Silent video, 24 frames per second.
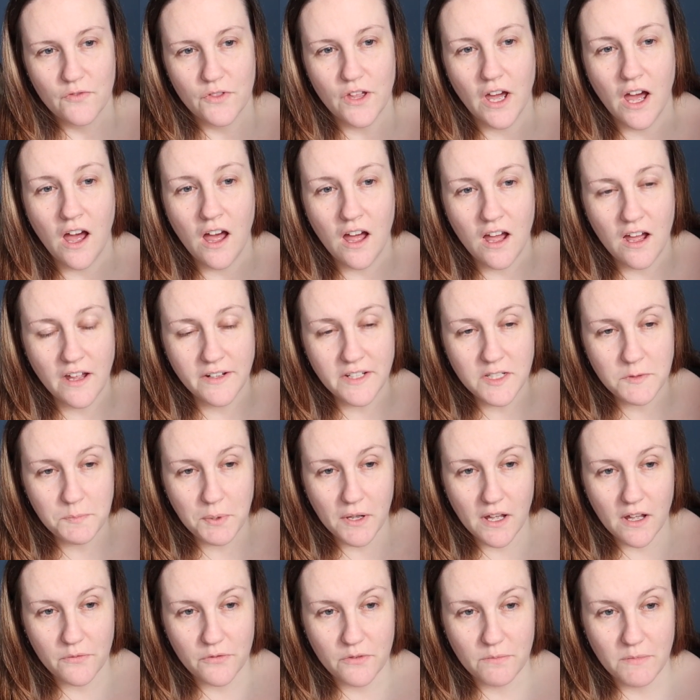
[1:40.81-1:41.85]
The hardest
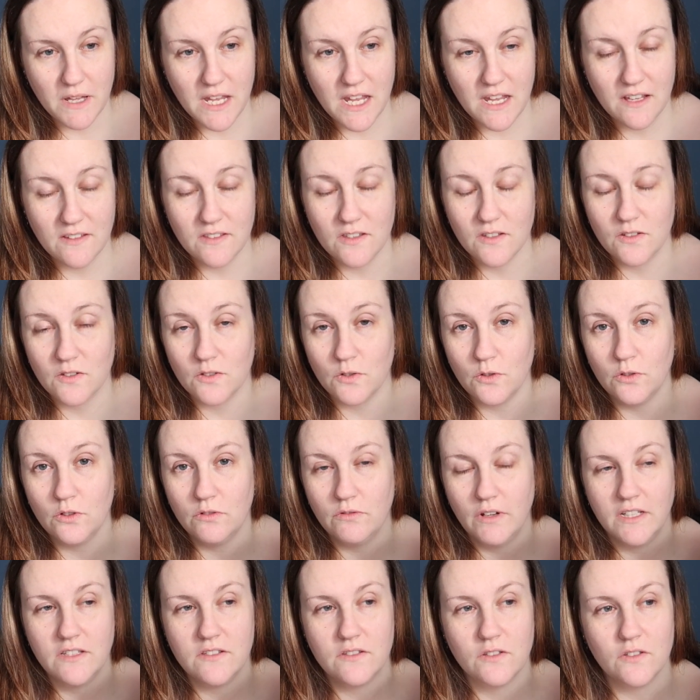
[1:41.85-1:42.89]
part for me is the school
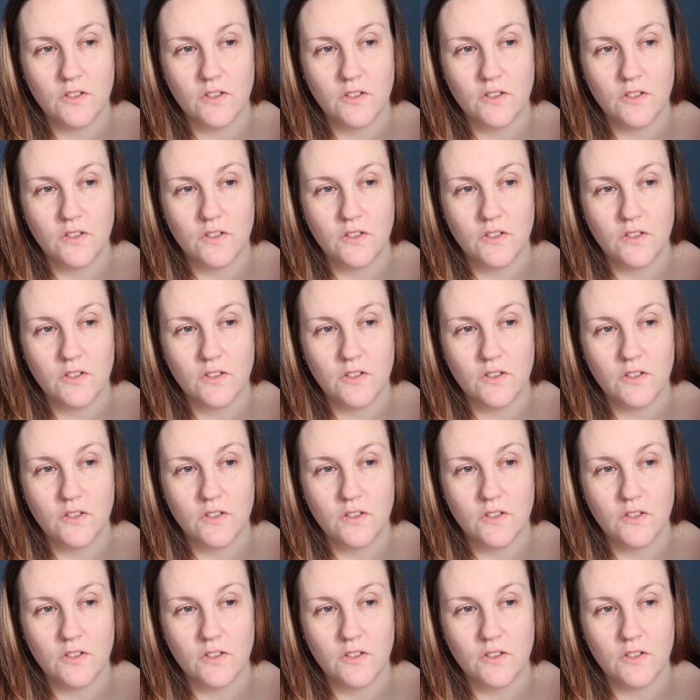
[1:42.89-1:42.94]
run.